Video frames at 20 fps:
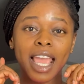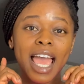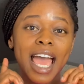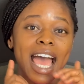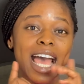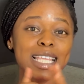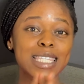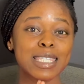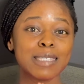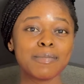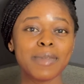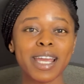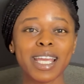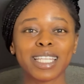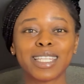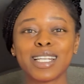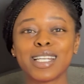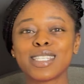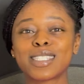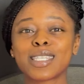And to my
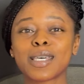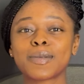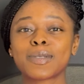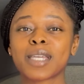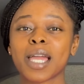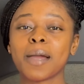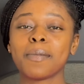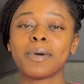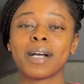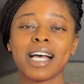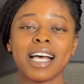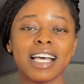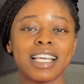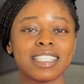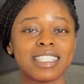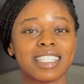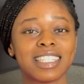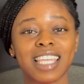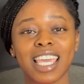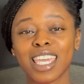returning
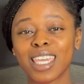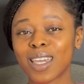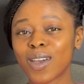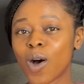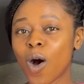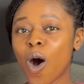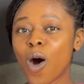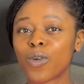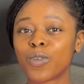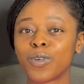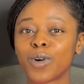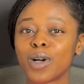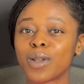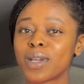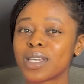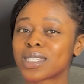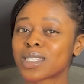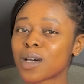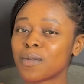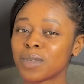subscribers, thank you all for
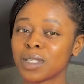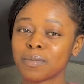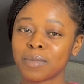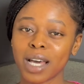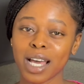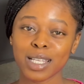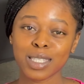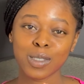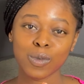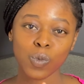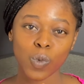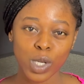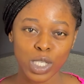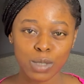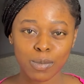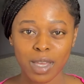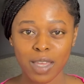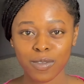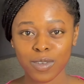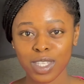always coming back to watch
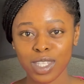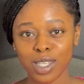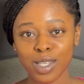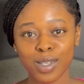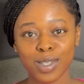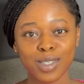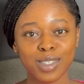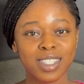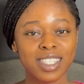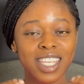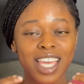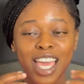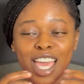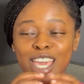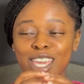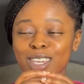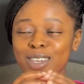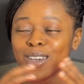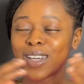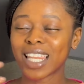my videos.
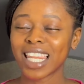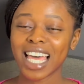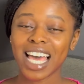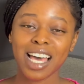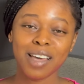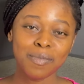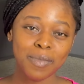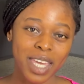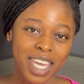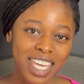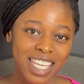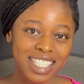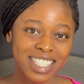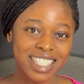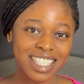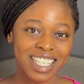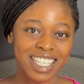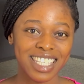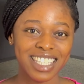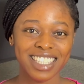You all are
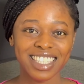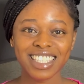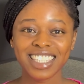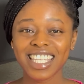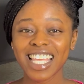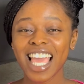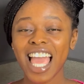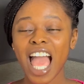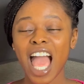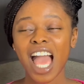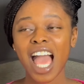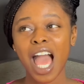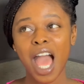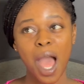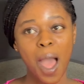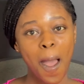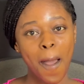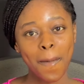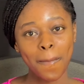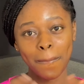amazing.
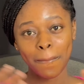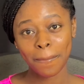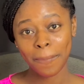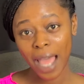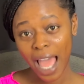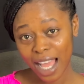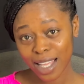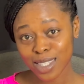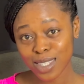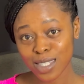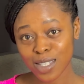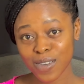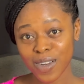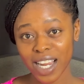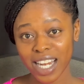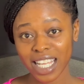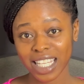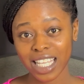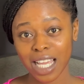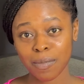Back to
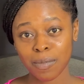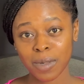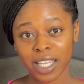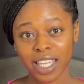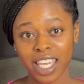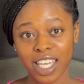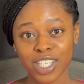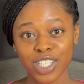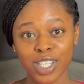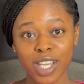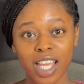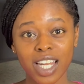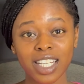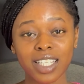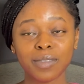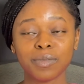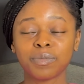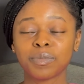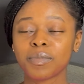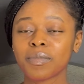graduate application.